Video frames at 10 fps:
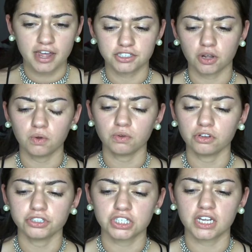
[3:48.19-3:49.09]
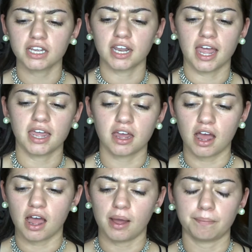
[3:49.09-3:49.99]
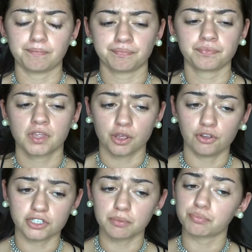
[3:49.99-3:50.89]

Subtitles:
I don't usually like using